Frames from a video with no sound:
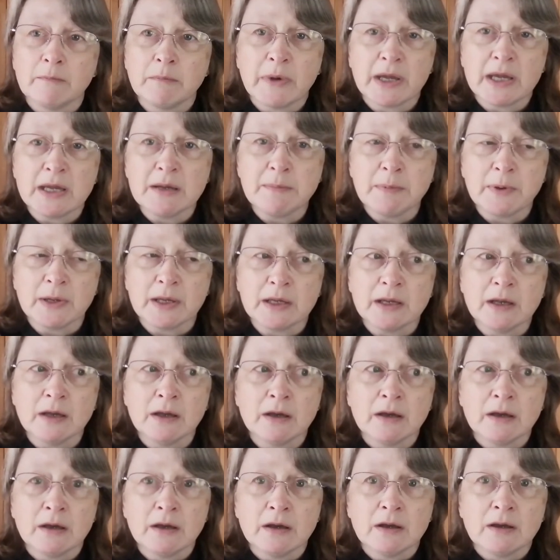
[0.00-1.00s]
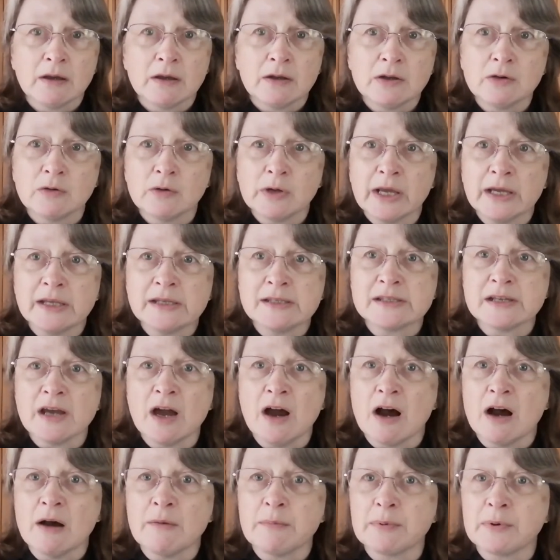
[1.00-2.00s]
Maybe you'll end
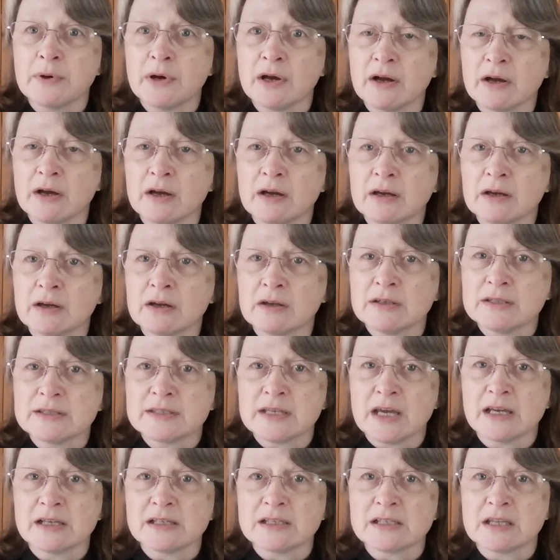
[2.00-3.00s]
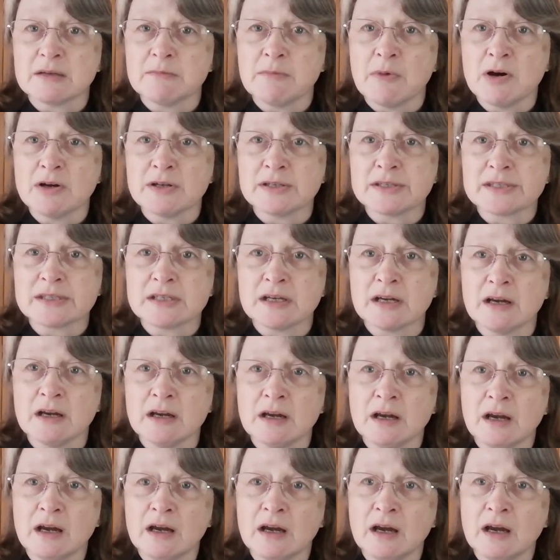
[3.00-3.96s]
up saying to the master,